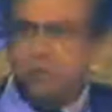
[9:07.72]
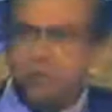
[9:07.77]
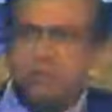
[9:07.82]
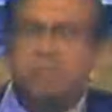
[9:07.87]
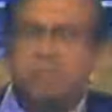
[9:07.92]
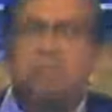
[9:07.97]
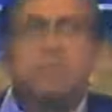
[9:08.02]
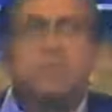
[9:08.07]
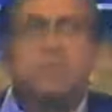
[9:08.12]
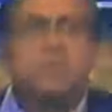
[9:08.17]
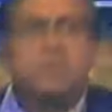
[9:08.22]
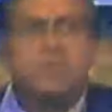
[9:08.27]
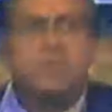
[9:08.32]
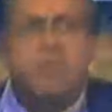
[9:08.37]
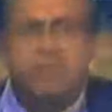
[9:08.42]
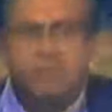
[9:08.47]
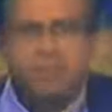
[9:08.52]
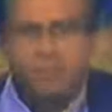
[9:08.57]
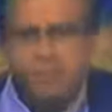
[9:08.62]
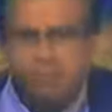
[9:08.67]
of the world
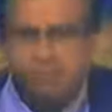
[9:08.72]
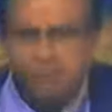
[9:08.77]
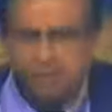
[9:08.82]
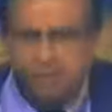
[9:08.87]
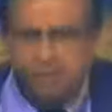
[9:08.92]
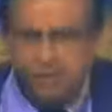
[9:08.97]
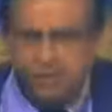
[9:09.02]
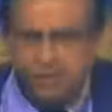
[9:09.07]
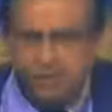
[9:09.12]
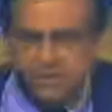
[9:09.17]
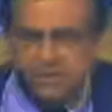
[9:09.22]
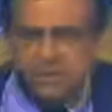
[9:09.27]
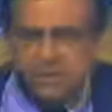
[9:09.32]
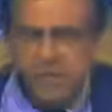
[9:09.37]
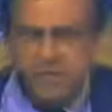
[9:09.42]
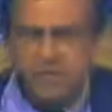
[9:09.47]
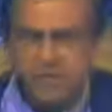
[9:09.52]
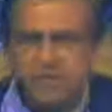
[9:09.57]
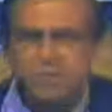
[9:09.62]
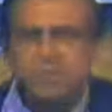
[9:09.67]
communist movement, the
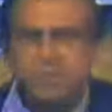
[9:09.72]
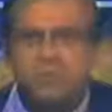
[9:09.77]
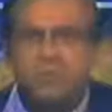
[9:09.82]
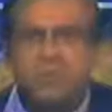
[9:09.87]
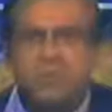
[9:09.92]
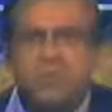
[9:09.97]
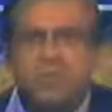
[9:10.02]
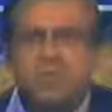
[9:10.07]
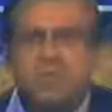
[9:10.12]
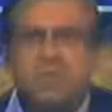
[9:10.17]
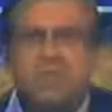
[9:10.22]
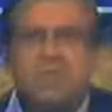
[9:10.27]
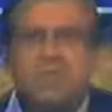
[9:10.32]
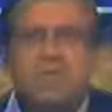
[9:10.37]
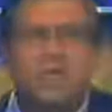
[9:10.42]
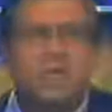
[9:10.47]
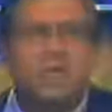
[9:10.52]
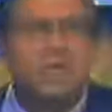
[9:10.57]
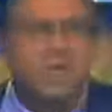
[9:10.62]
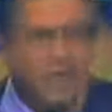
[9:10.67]
Stalinist
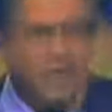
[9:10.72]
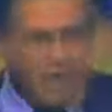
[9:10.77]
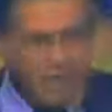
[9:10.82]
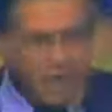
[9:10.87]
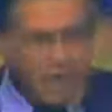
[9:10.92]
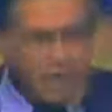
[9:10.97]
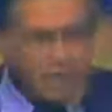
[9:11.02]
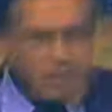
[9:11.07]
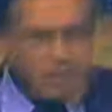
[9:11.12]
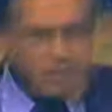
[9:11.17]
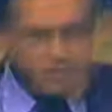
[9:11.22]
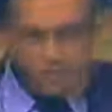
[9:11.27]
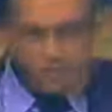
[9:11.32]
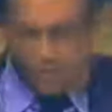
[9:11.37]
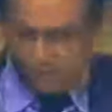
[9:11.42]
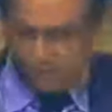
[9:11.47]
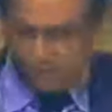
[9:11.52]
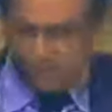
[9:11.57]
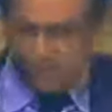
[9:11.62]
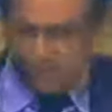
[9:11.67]
wing and the
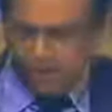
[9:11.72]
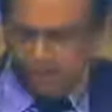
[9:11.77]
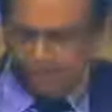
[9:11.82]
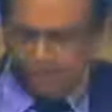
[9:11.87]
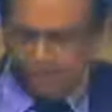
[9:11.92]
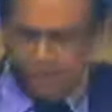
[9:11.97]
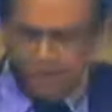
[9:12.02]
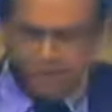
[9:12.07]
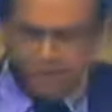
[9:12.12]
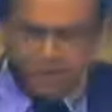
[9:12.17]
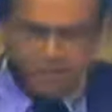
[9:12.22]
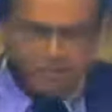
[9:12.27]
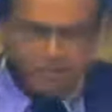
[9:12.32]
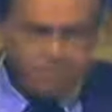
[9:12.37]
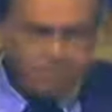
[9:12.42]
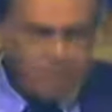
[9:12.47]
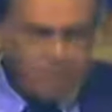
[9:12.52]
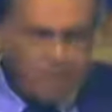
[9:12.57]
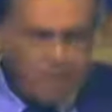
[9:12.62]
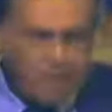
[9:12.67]
Trotskyite
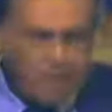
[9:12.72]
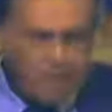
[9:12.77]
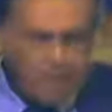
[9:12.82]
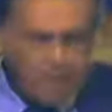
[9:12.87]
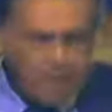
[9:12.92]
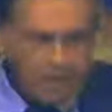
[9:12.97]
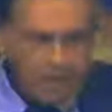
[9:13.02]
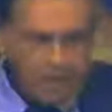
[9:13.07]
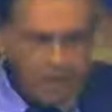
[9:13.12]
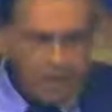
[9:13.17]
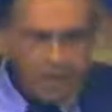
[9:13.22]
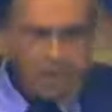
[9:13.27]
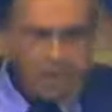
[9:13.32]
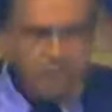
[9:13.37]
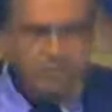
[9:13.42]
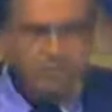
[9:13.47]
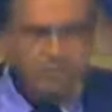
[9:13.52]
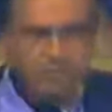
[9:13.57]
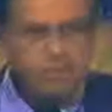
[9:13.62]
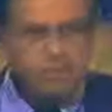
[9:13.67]
wing,
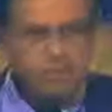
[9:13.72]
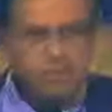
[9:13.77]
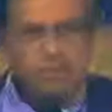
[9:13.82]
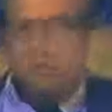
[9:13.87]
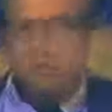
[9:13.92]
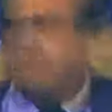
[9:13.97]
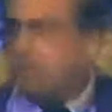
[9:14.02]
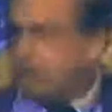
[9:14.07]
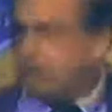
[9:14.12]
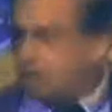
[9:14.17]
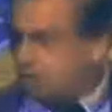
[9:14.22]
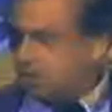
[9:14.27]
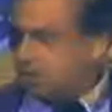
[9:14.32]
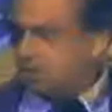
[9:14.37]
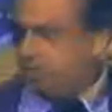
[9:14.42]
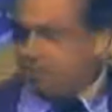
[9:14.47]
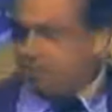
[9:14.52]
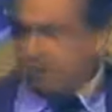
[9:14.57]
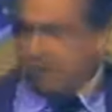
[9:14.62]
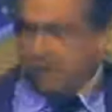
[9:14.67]
continued
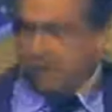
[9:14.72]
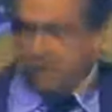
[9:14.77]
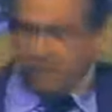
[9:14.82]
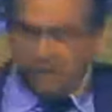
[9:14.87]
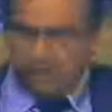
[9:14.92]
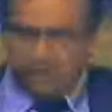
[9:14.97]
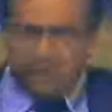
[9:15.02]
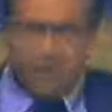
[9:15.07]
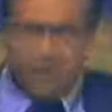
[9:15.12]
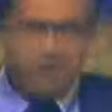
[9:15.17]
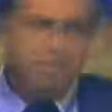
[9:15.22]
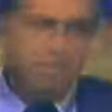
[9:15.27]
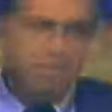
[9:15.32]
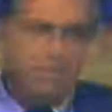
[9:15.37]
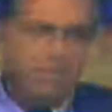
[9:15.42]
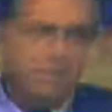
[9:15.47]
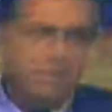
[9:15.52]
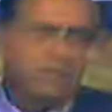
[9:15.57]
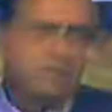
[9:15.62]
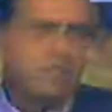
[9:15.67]
to be in
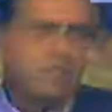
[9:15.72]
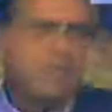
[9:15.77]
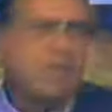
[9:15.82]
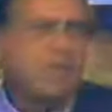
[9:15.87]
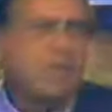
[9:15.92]
conflict,